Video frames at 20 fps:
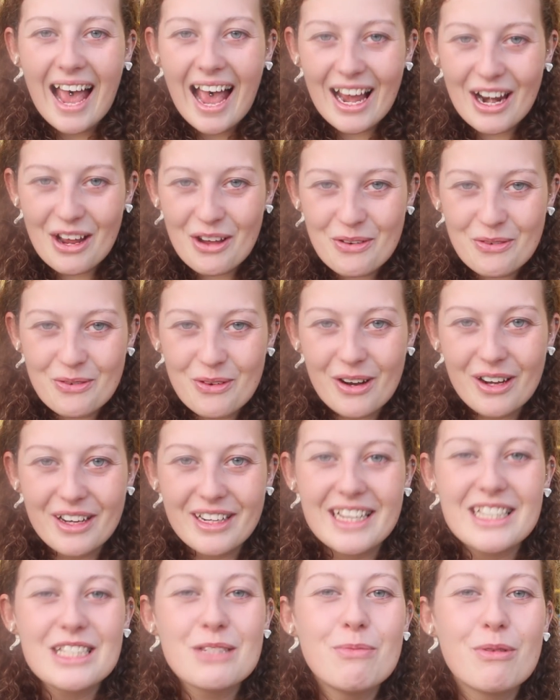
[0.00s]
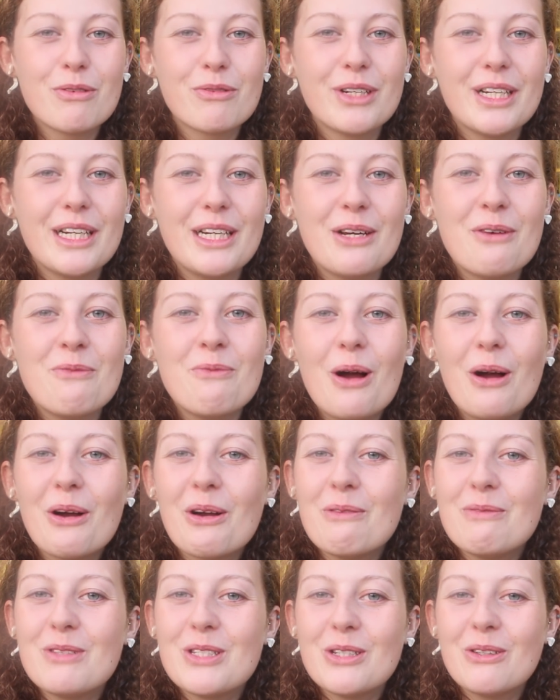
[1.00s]
Hello everyone, it's Marie and
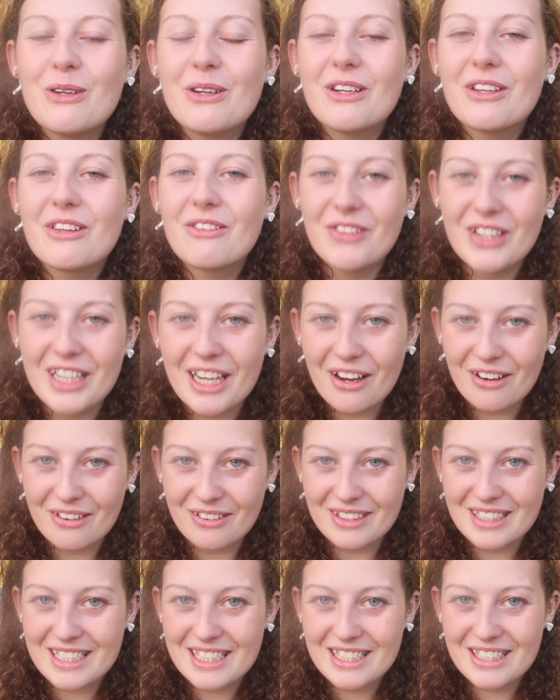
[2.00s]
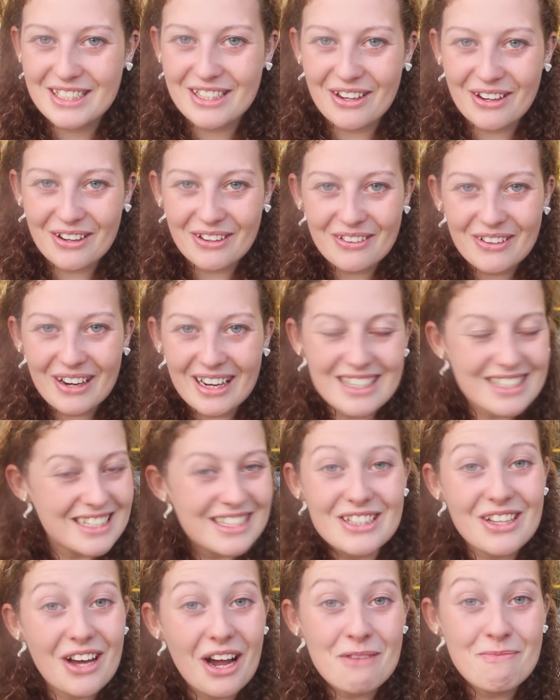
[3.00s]
welcome to another video. So I
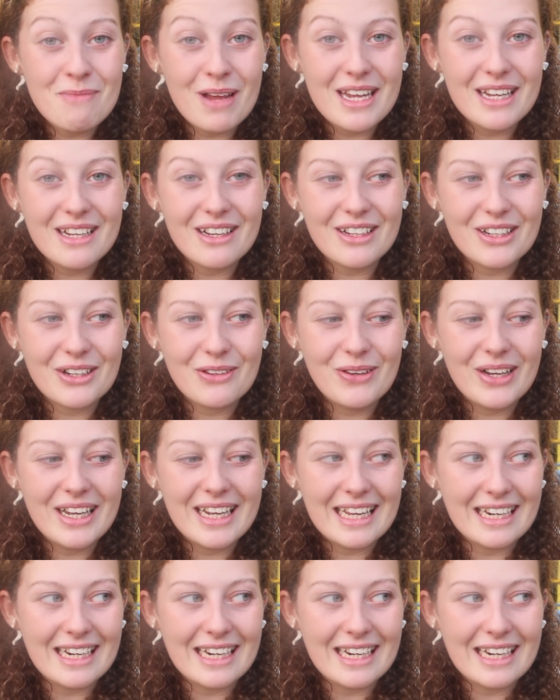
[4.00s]
just thought I'd make a quick